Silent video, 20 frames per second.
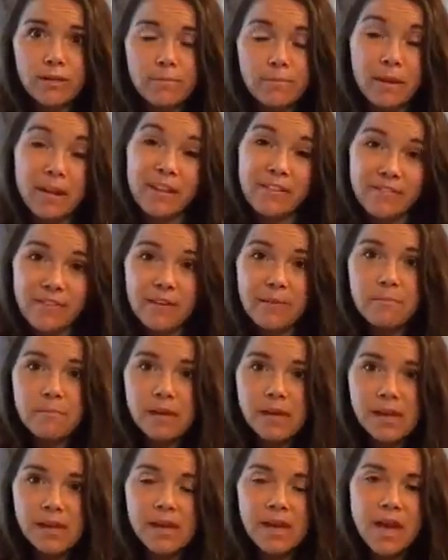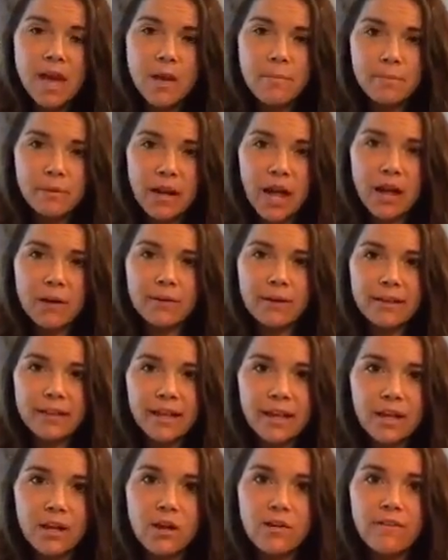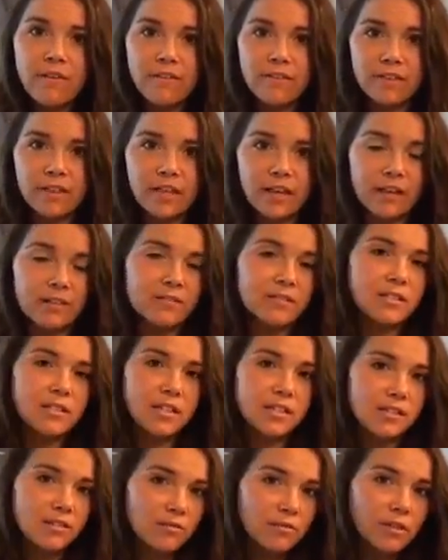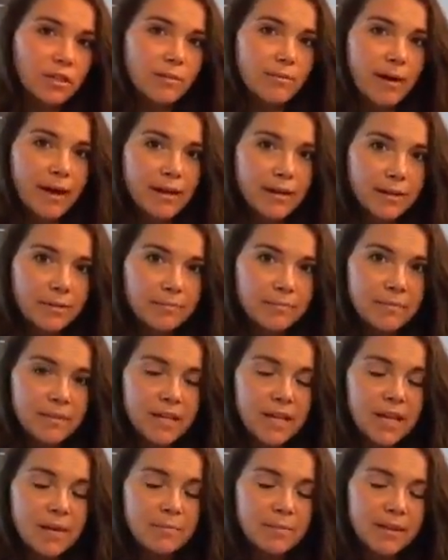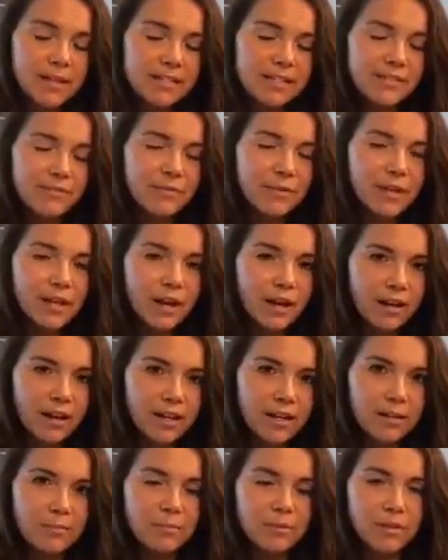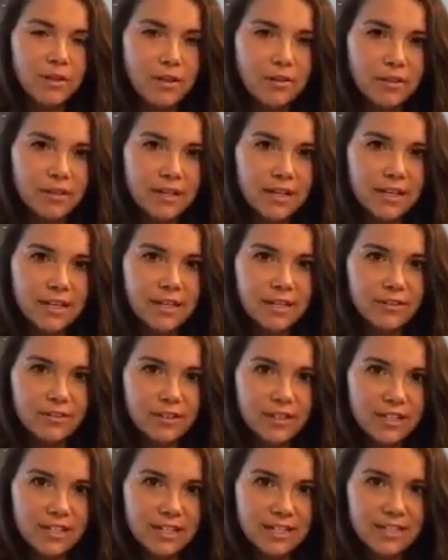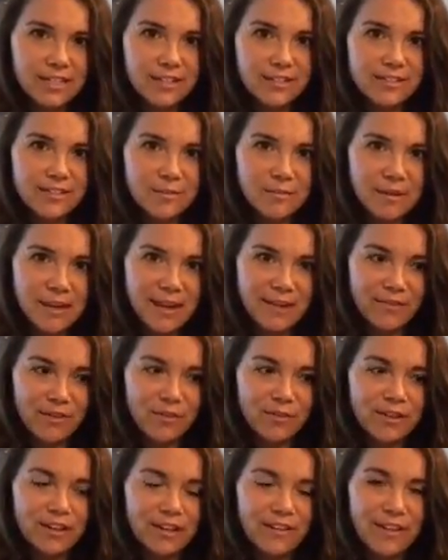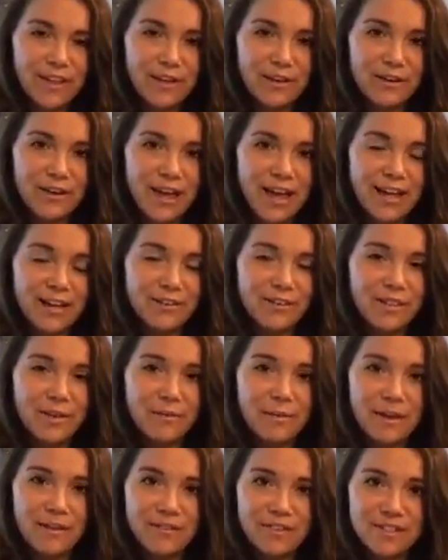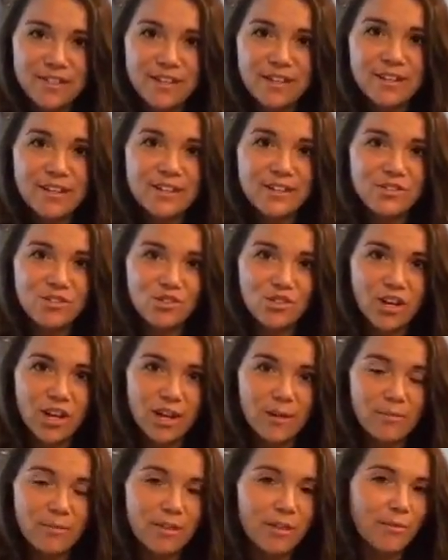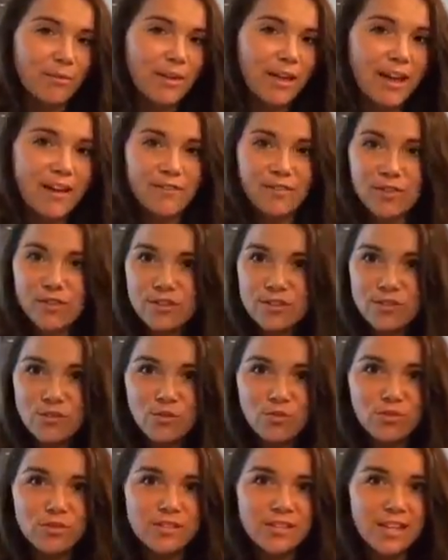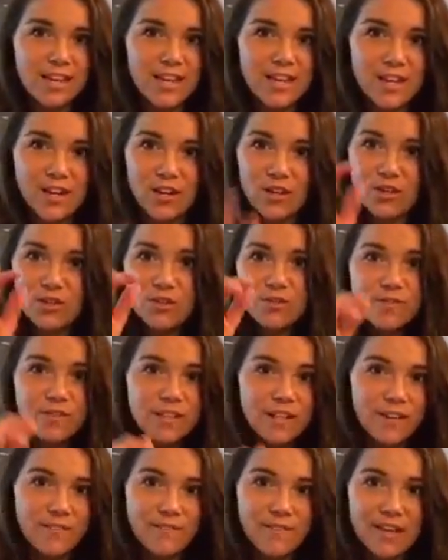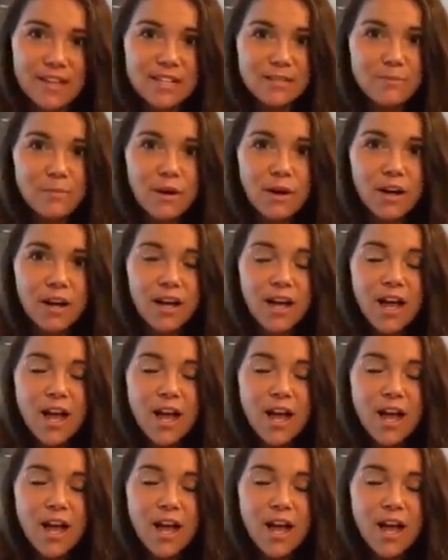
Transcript: benefit me, but how do I let go of everything else that doesn't really matter? Because if we got caught up with all the nitty-gritty details that we ever read on the internet, or that we ever see on Instagram, or that we ever see in our newsfeed on Facebook,